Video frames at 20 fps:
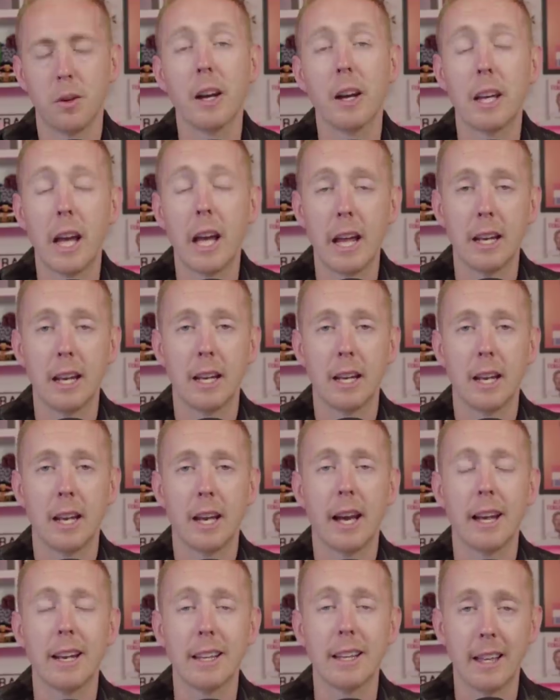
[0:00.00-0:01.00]
again
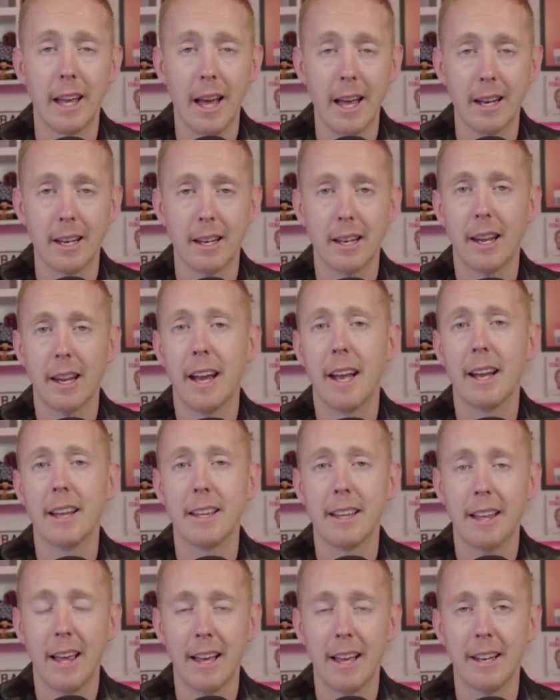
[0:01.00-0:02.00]
and again and
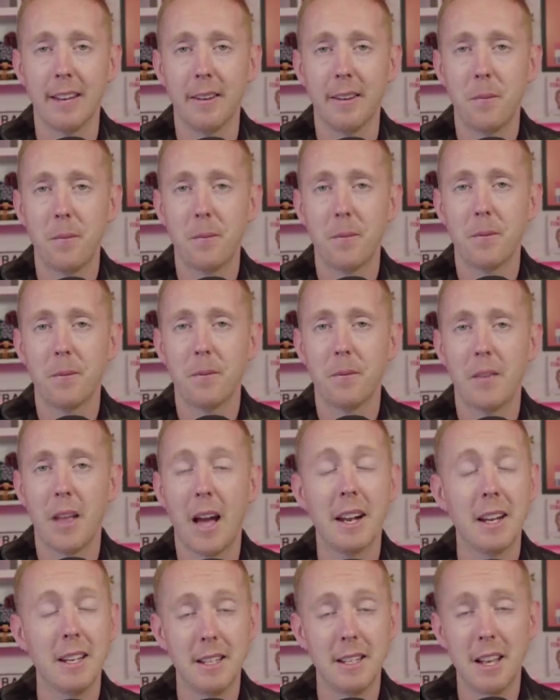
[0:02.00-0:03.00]
again.
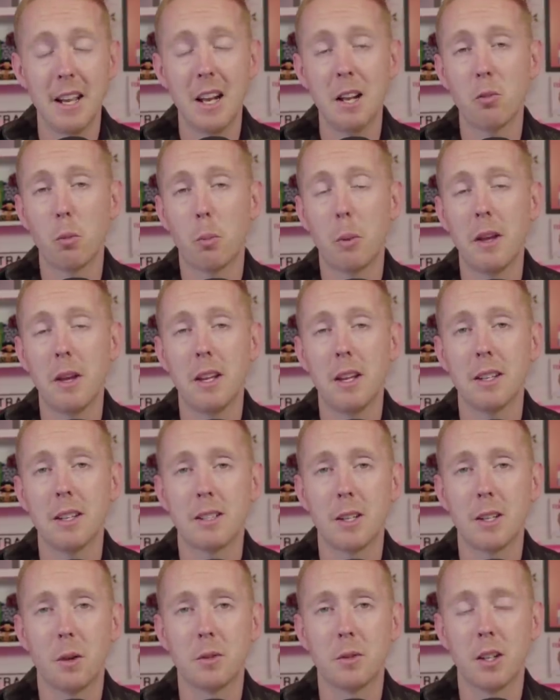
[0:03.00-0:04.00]
And it nearly repeated
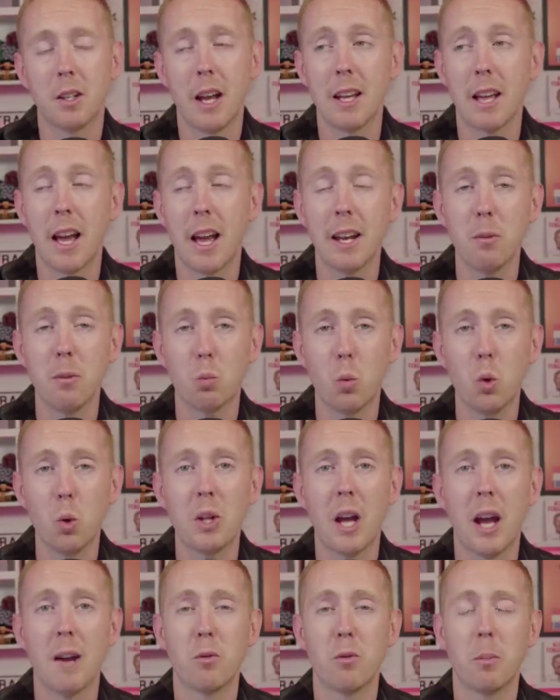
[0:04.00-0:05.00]
itself today, and it would
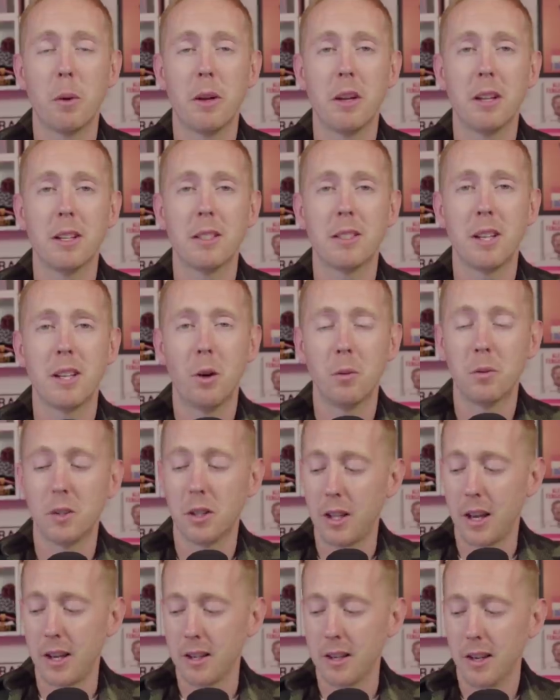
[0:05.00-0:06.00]
have repeated itself
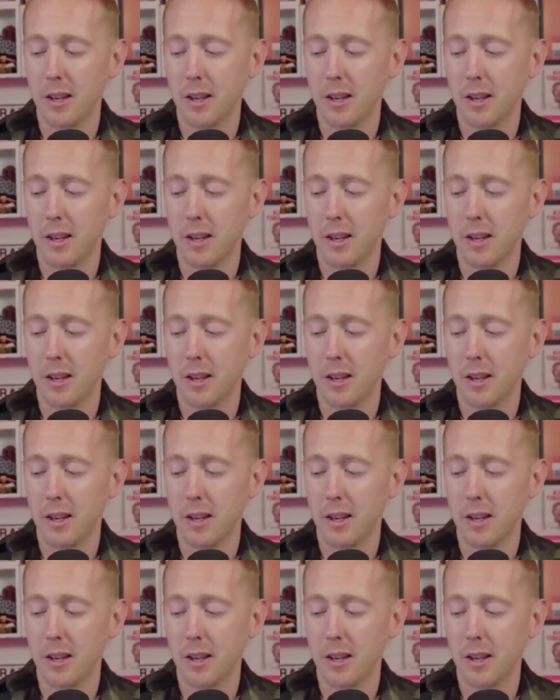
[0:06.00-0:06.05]
today